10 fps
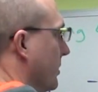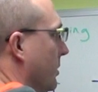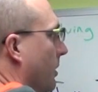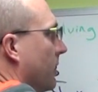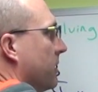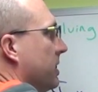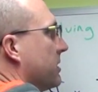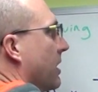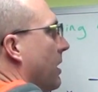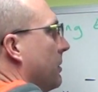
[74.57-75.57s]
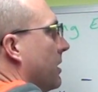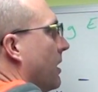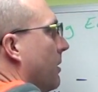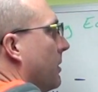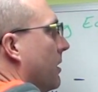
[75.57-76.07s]
So our least common
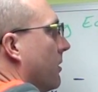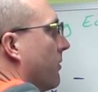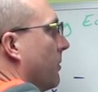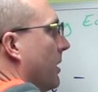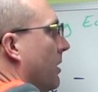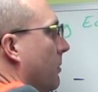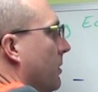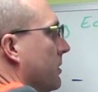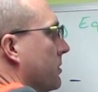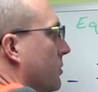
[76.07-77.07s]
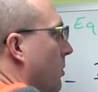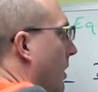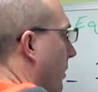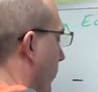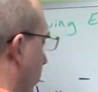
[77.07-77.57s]
denominator for my number is 12.